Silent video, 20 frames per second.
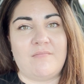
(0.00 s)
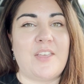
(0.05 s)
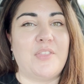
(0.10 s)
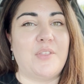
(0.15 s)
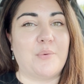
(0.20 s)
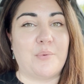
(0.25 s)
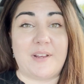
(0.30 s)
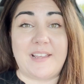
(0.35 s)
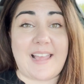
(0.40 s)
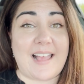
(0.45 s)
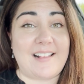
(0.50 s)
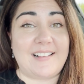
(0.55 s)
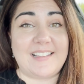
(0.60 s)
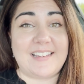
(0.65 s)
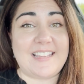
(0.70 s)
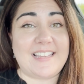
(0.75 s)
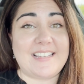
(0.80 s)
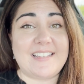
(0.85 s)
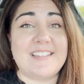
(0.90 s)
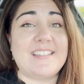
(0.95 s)
The
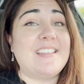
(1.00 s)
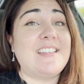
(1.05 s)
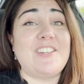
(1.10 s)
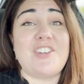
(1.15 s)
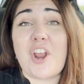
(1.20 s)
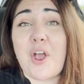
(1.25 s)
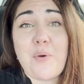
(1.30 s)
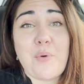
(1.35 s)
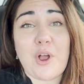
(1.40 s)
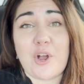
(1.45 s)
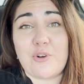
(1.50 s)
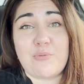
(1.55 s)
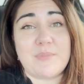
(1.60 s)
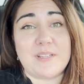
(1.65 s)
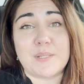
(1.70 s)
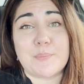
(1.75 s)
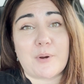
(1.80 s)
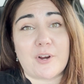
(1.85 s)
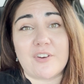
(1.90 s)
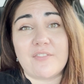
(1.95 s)
reality is that no home
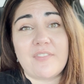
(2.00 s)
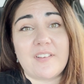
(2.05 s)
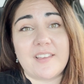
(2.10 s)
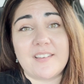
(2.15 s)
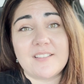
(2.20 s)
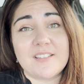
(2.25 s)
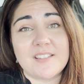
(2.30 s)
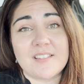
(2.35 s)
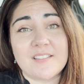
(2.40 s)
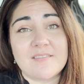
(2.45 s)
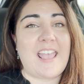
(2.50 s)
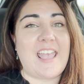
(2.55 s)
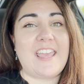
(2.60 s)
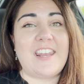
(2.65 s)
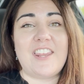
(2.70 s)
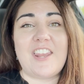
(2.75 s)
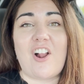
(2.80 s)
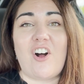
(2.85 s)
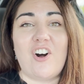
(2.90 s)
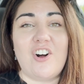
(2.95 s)
is perfect, and
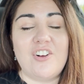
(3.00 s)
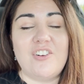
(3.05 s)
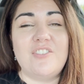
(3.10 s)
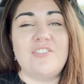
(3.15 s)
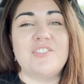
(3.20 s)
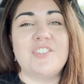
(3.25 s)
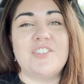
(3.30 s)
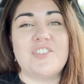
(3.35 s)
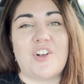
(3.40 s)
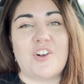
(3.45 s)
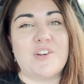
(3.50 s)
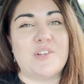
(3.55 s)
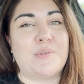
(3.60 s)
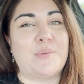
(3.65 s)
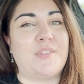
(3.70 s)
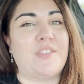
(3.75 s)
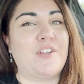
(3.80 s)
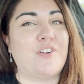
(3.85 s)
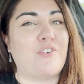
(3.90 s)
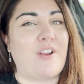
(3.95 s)
it all starts
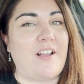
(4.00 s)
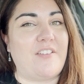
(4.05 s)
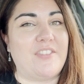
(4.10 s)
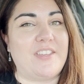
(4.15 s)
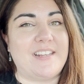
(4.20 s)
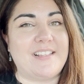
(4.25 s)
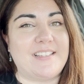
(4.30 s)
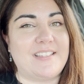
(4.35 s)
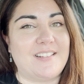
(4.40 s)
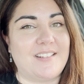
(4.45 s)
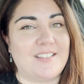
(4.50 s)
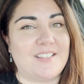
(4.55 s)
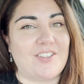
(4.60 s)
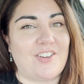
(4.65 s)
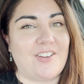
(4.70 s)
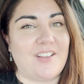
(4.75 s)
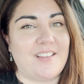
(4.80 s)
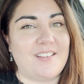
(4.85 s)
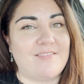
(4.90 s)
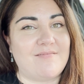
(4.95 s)
with the ground that it sits
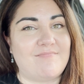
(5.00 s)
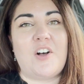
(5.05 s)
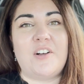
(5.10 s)
on.